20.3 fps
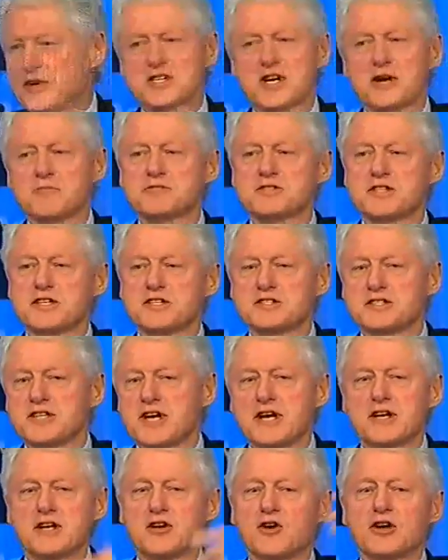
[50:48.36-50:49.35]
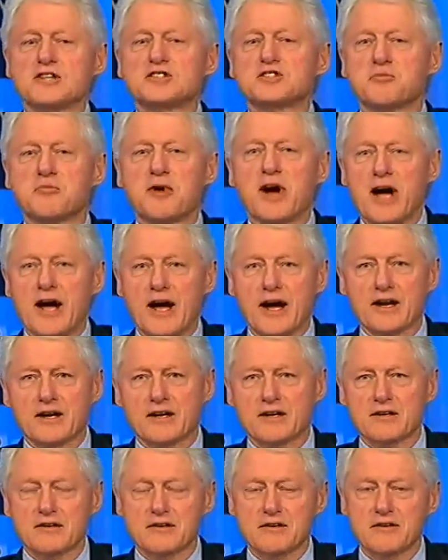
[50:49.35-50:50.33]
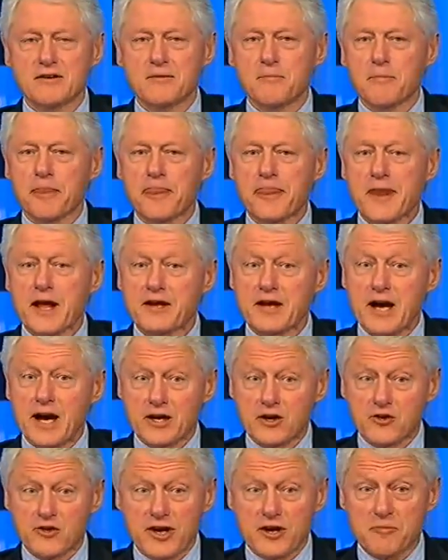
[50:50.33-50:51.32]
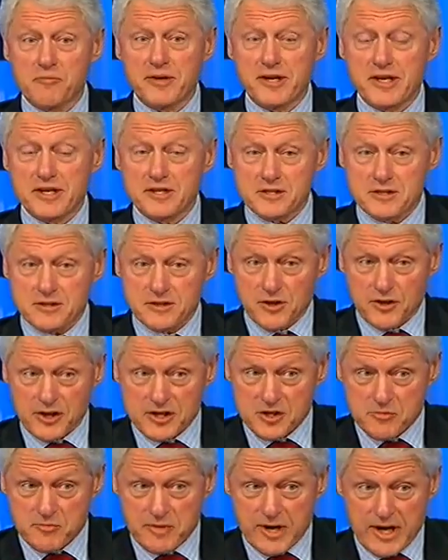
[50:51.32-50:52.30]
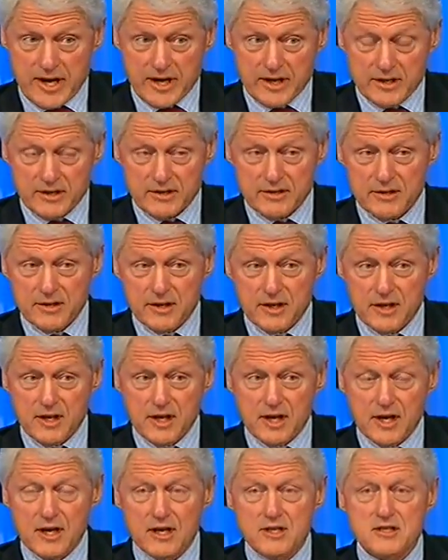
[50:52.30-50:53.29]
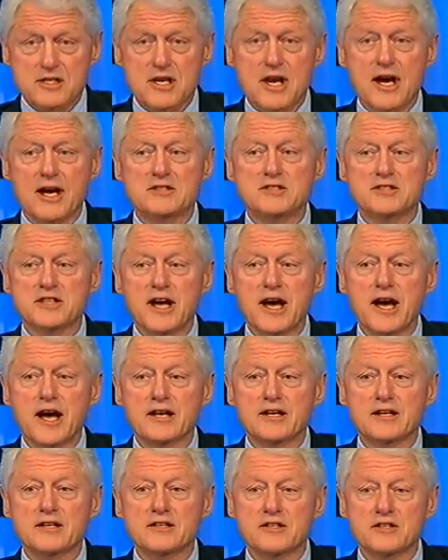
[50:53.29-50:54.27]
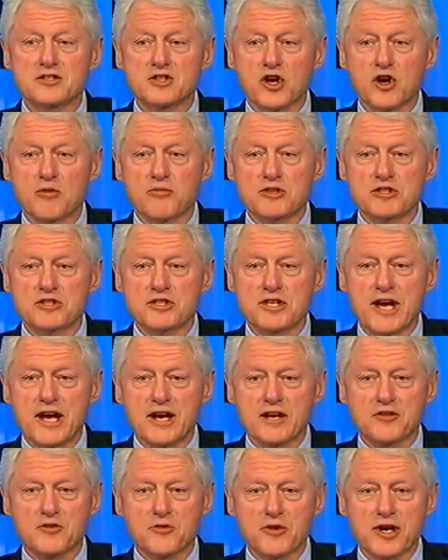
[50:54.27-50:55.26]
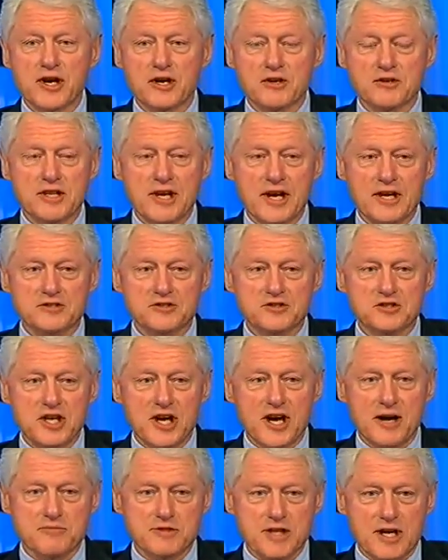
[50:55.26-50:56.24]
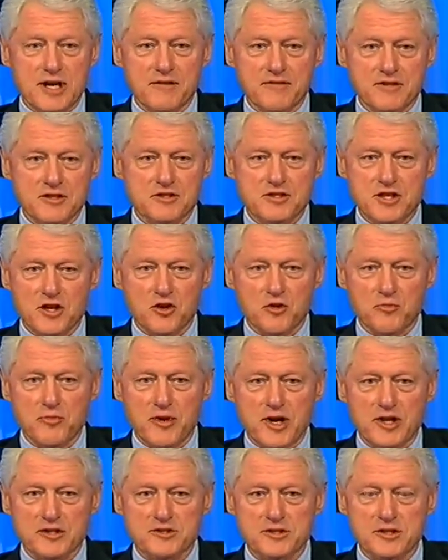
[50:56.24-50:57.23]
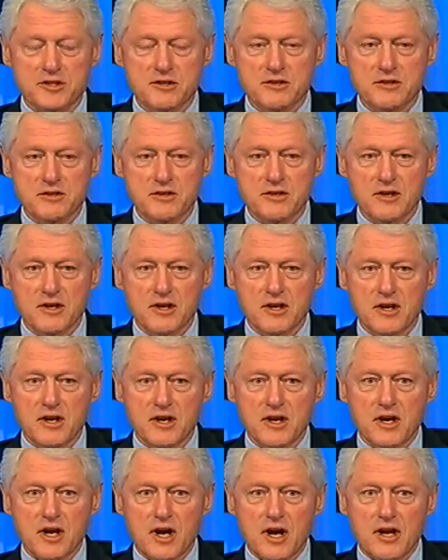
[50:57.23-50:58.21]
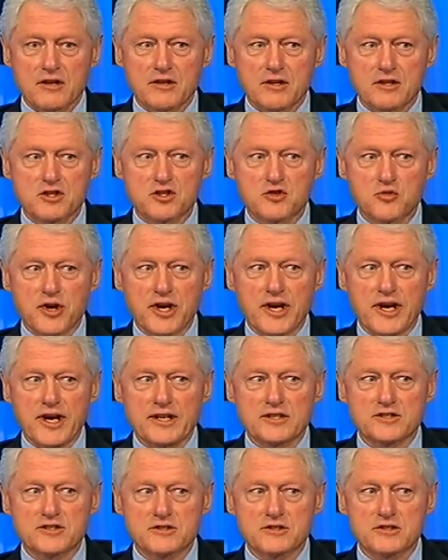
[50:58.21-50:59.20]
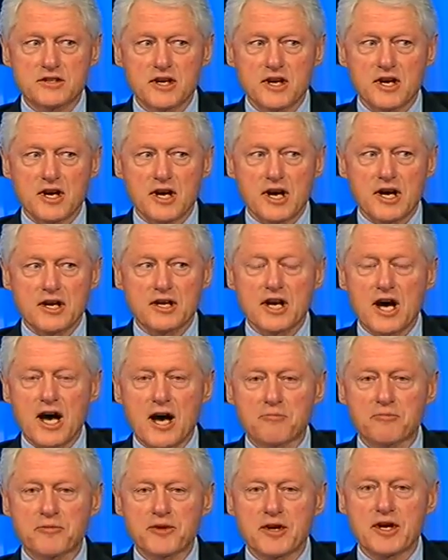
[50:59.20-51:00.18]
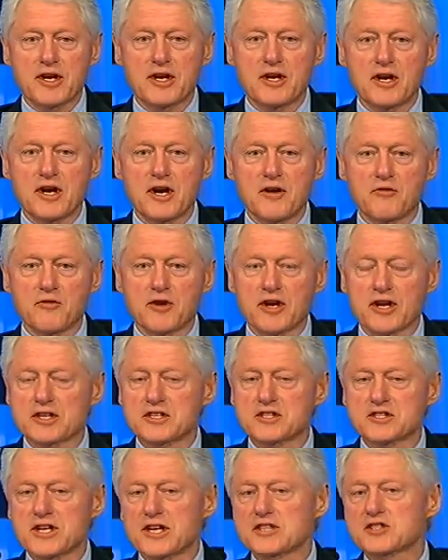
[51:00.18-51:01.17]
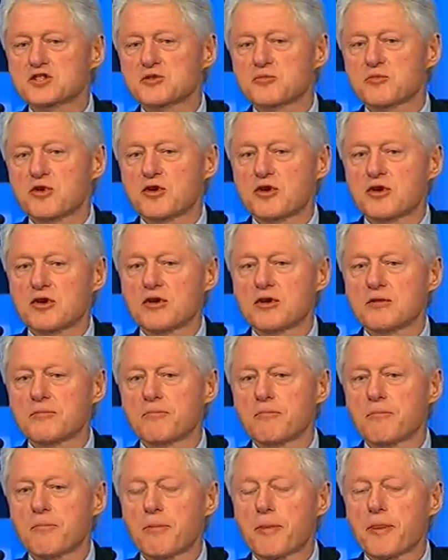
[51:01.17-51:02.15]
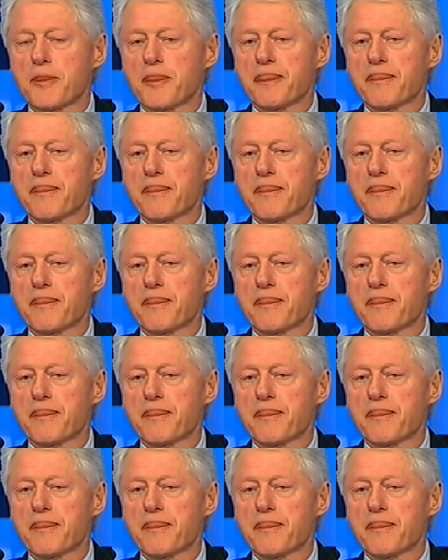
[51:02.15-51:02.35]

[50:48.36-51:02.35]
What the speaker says: big subsidies, and yet Deutsche Bank, not Greenpeace, Deutsche Bank, says that the Germans netted 300,000 jobs out of this solar policy. The Swedes adopted a really sensible,